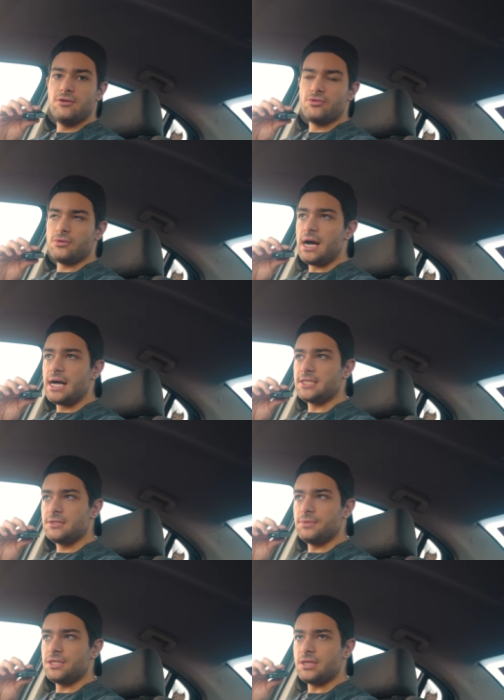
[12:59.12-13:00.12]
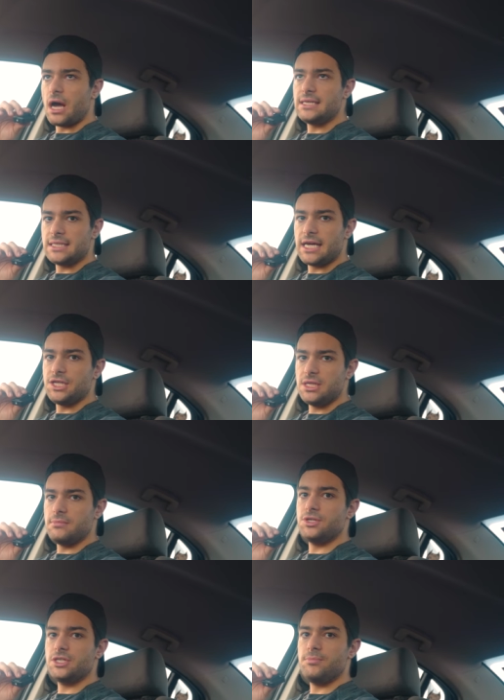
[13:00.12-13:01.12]
grasp the size of that
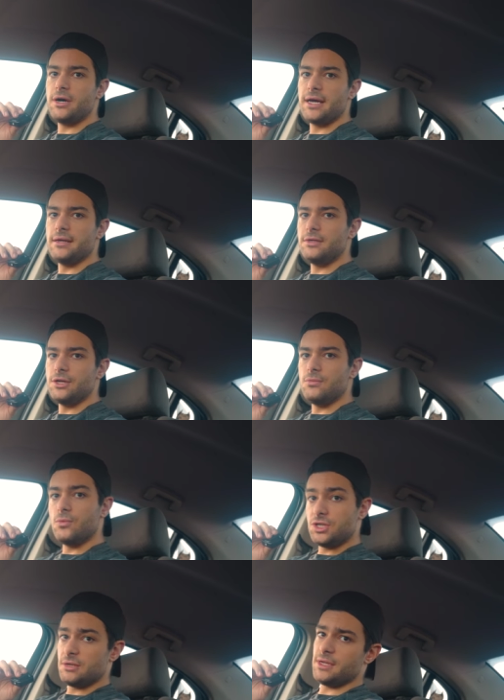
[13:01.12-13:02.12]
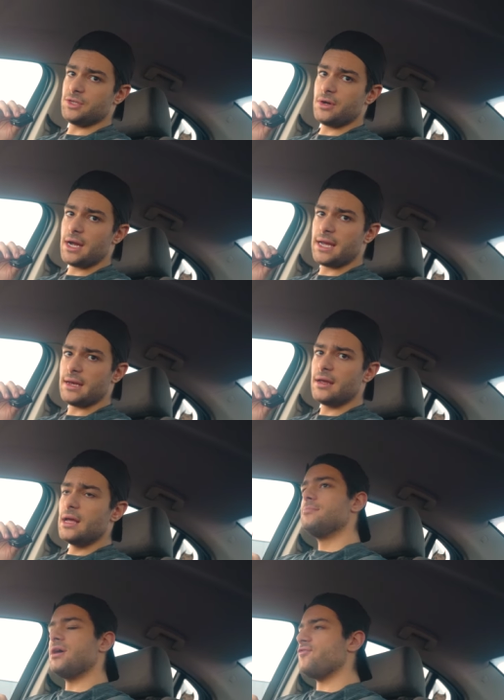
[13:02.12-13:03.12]
gym just by you know watching me train
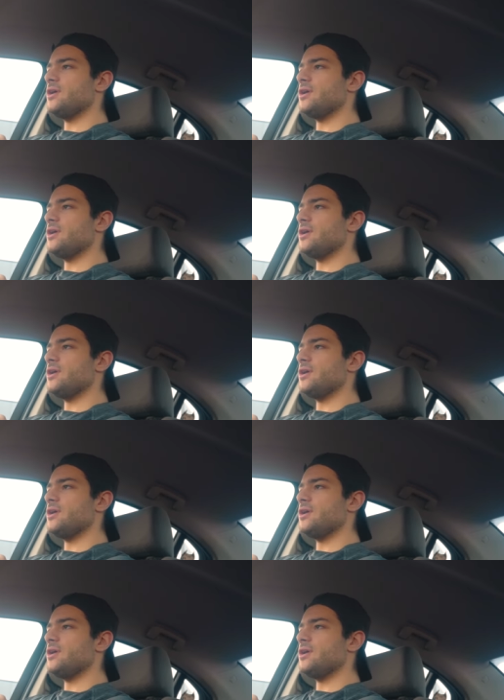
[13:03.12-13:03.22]
but i